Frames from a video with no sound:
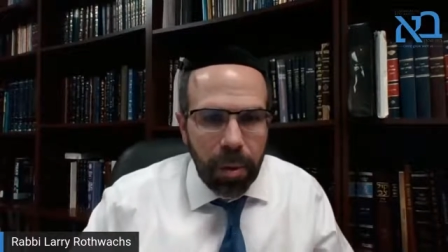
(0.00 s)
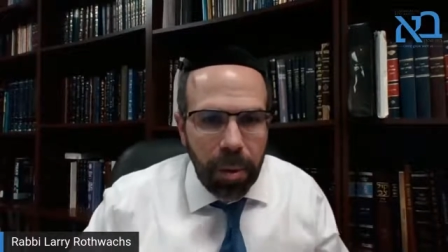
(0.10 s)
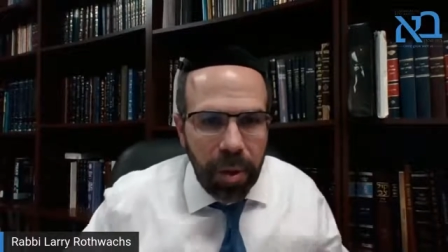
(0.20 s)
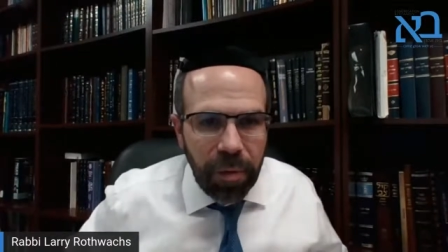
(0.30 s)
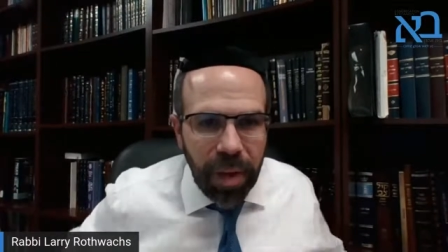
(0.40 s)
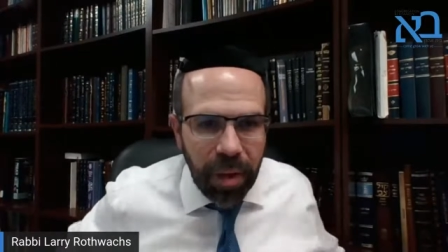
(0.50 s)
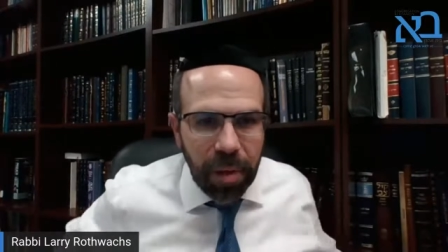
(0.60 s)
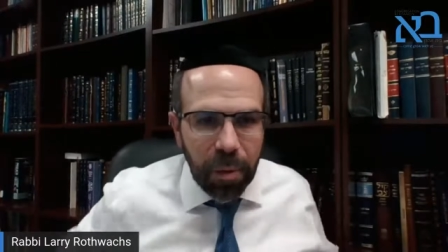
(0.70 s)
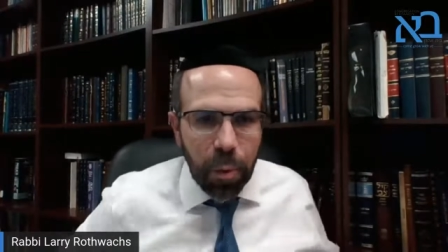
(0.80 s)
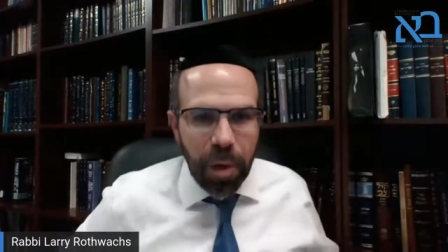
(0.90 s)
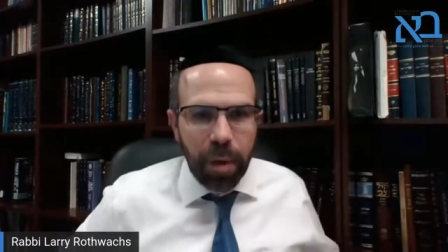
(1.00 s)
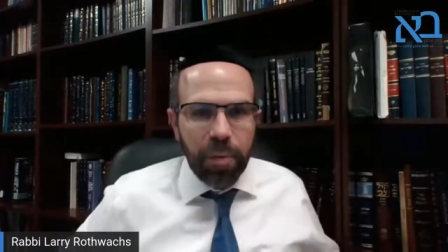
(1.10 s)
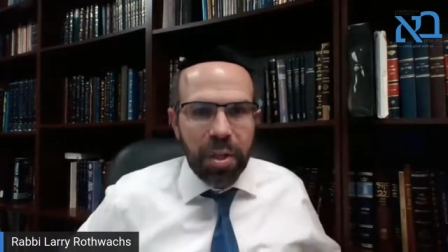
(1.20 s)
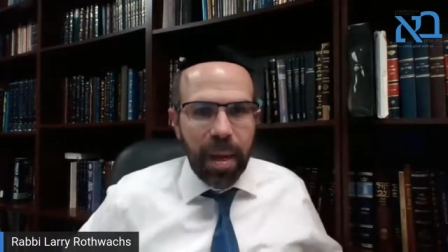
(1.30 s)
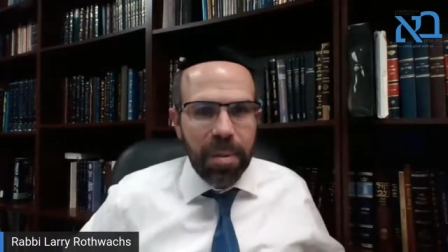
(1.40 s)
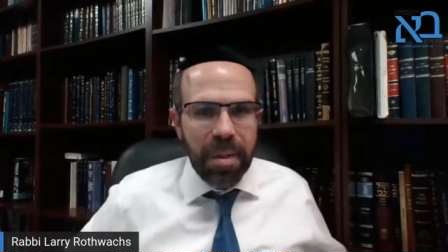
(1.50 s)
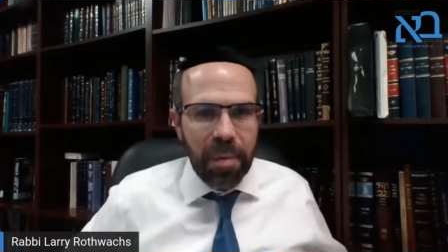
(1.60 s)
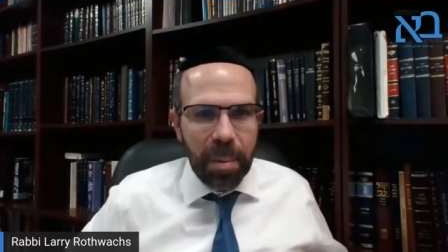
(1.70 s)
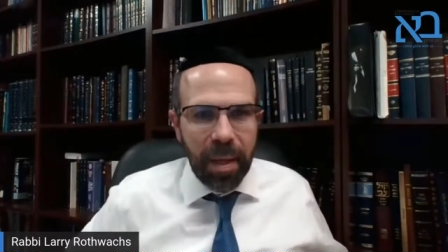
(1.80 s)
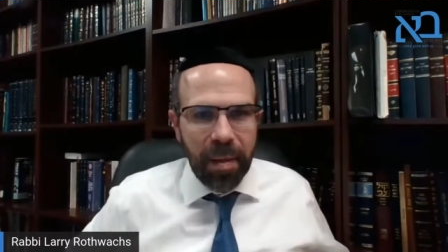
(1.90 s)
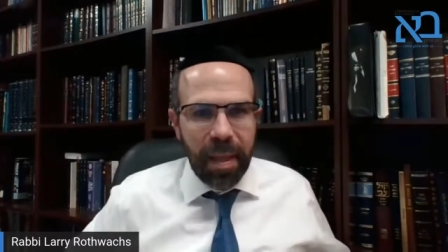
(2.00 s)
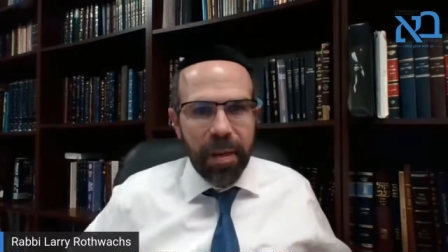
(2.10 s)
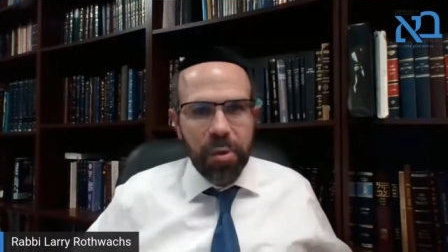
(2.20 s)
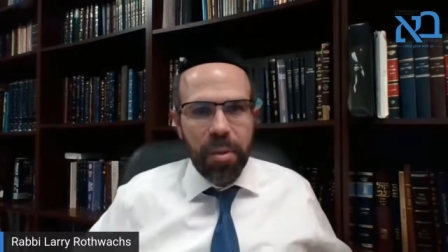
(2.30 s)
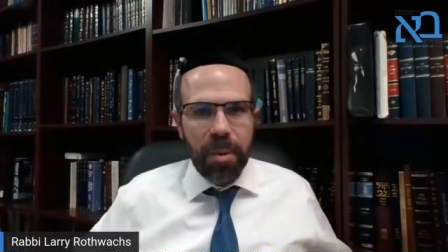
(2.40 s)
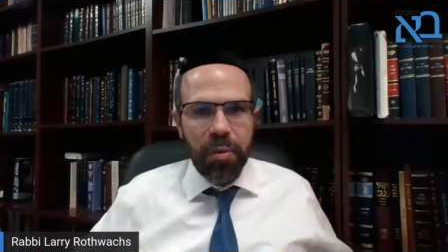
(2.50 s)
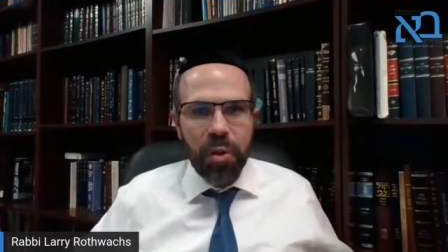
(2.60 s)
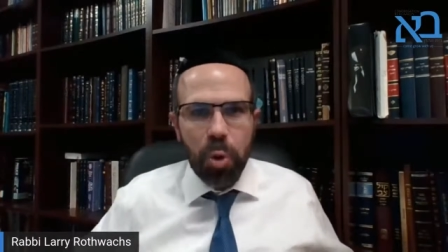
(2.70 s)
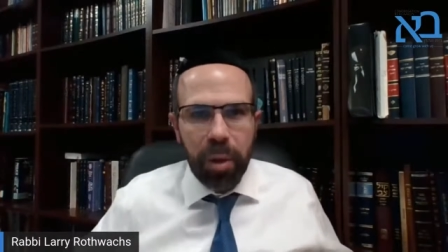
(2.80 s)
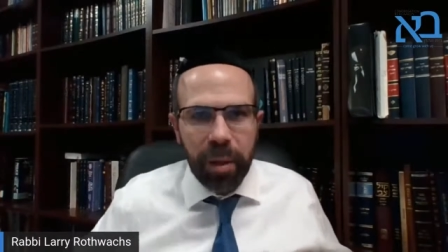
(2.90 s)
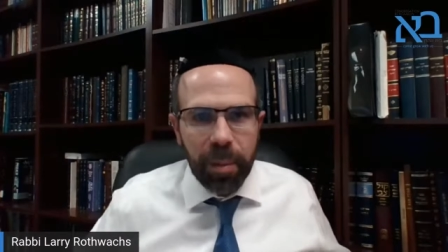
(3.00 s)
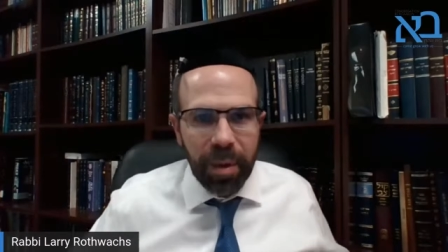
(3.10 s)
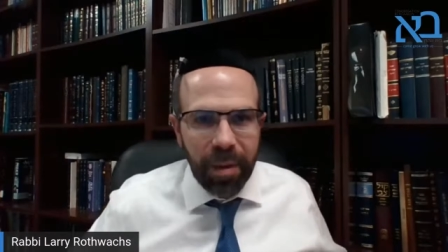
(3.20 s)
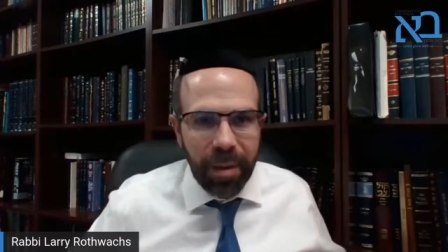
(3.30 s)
Good evening and good Erev Shabbos, everybody, and thank you so much for joining me.